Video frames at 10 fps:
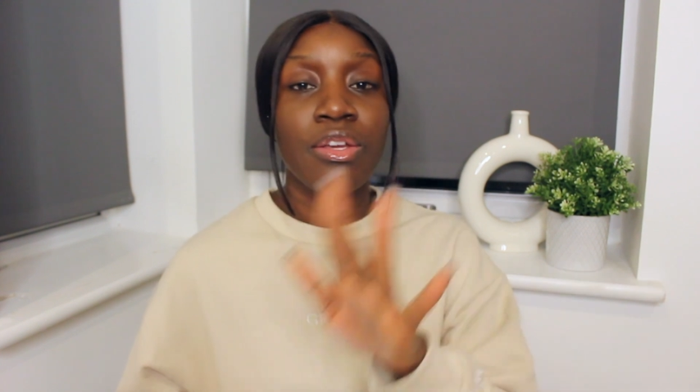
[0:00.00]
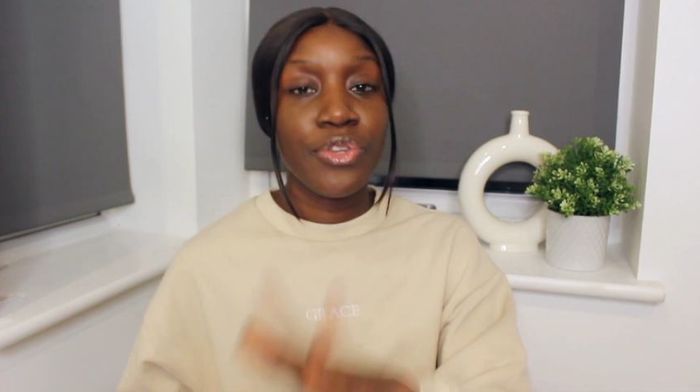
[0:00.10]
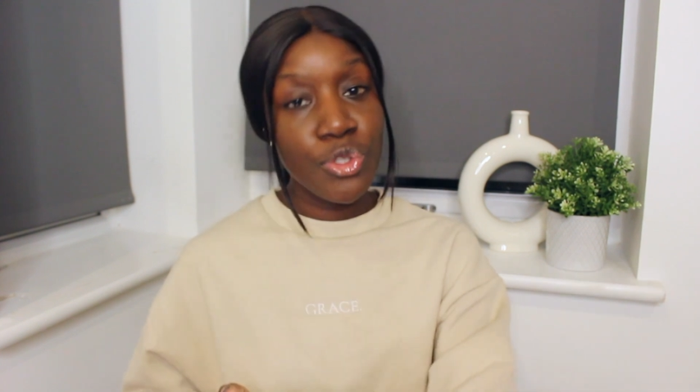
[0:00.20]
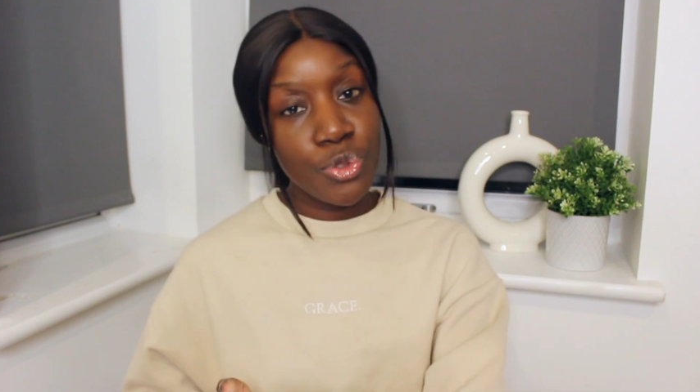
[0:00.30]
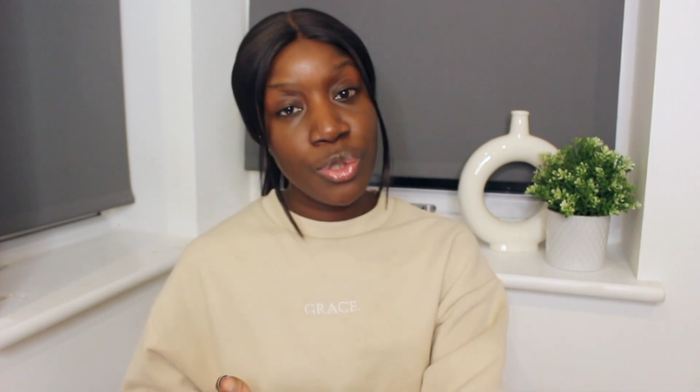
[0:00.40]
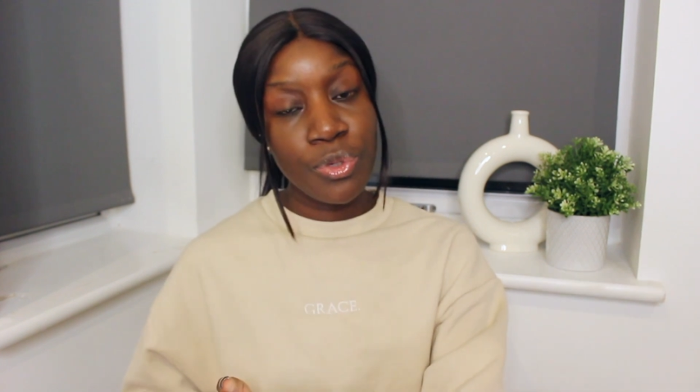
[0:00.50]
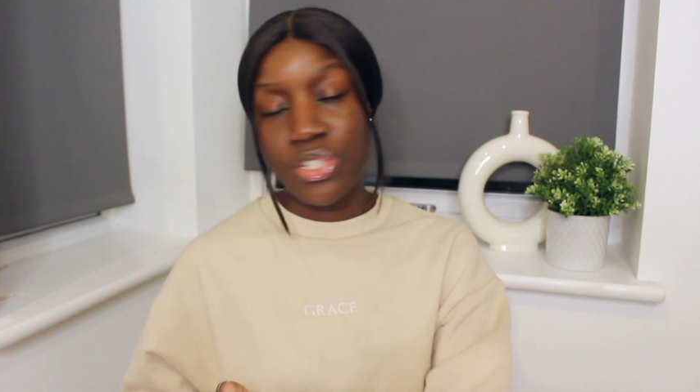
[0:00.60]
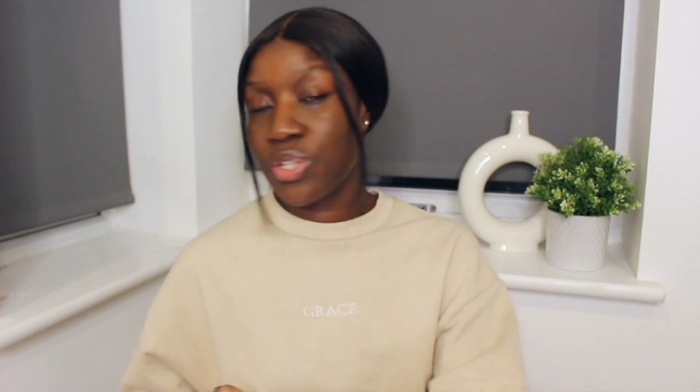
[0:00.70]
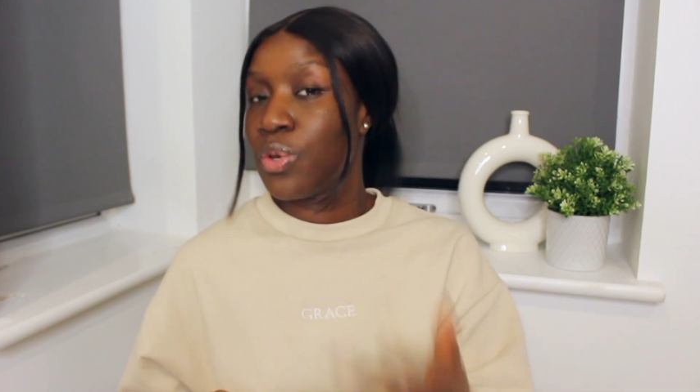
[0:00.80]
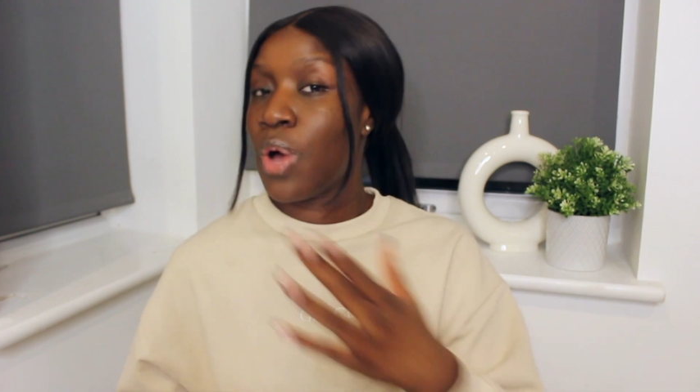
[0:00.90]
you do what you want to
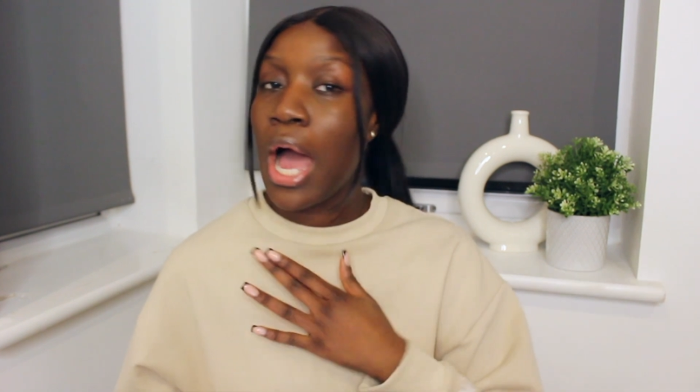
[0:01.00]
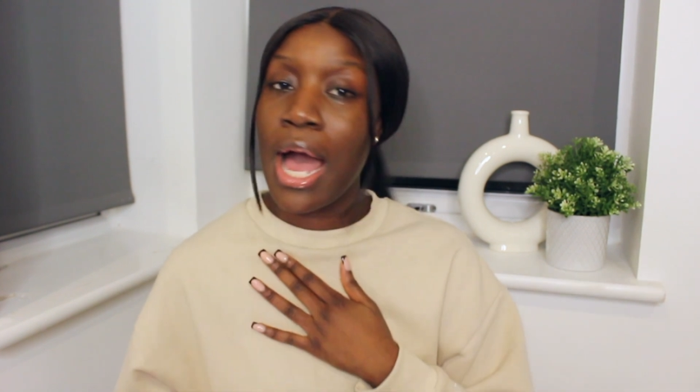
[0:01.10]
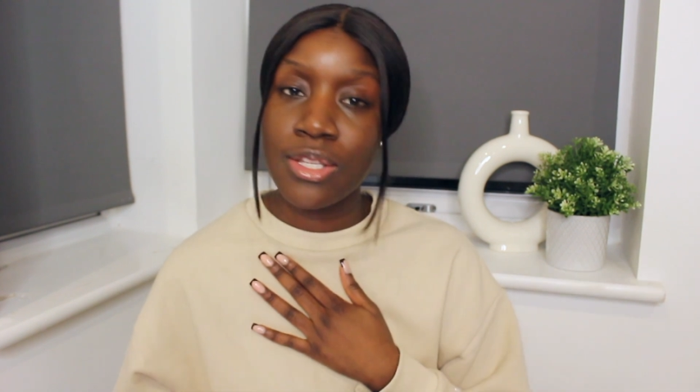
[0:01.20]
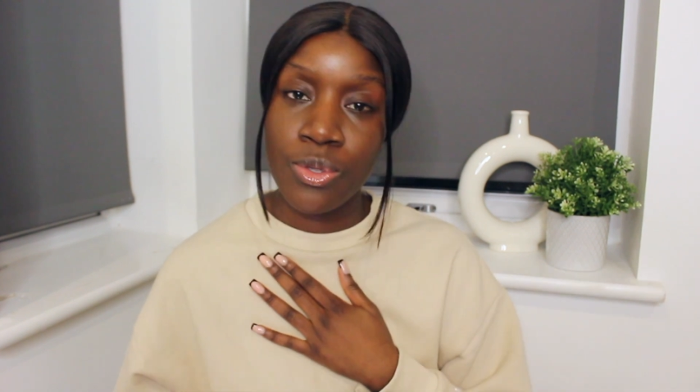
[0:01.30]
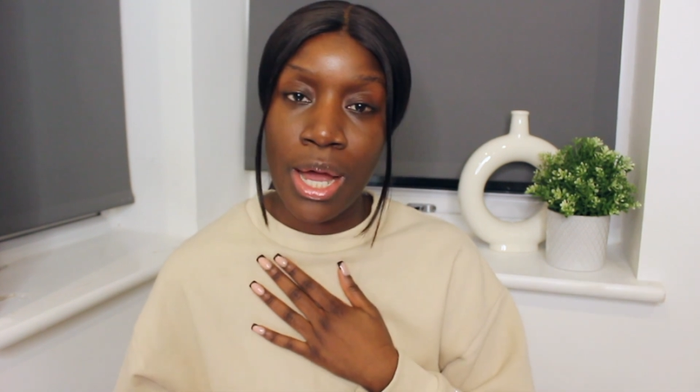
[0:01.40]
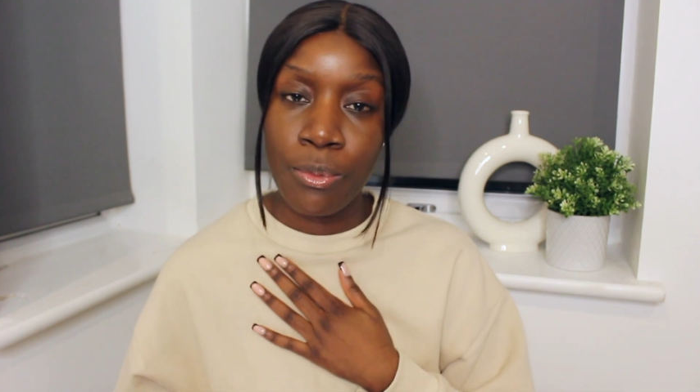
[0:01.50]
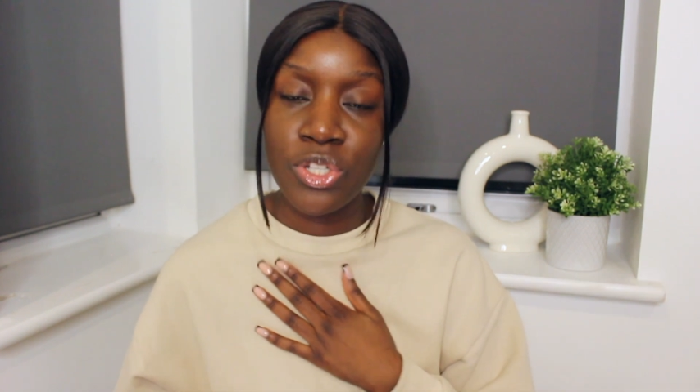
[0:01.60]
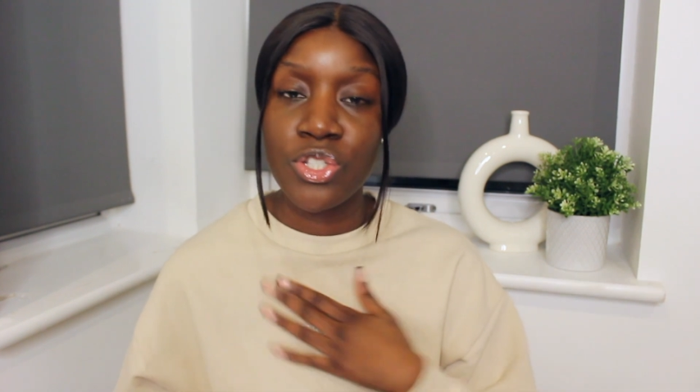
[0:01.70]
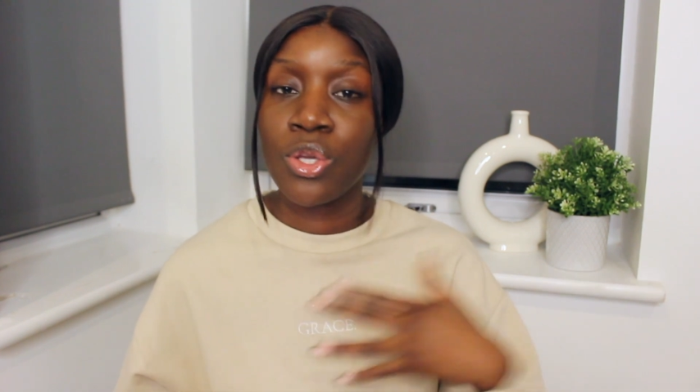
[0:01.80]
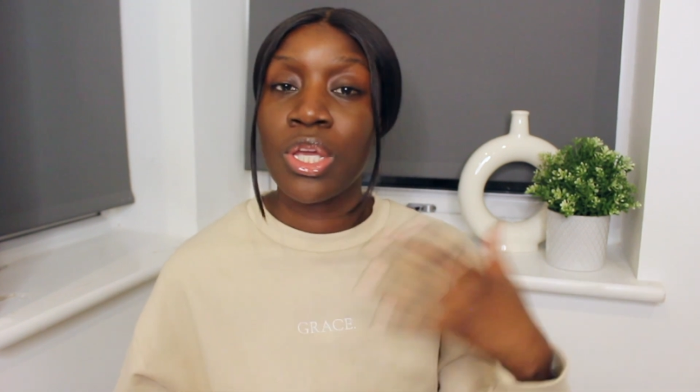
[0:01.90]
do, I do what I want
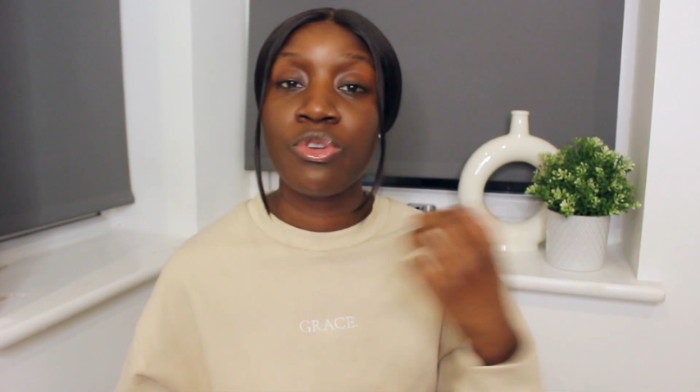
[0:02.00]
to do.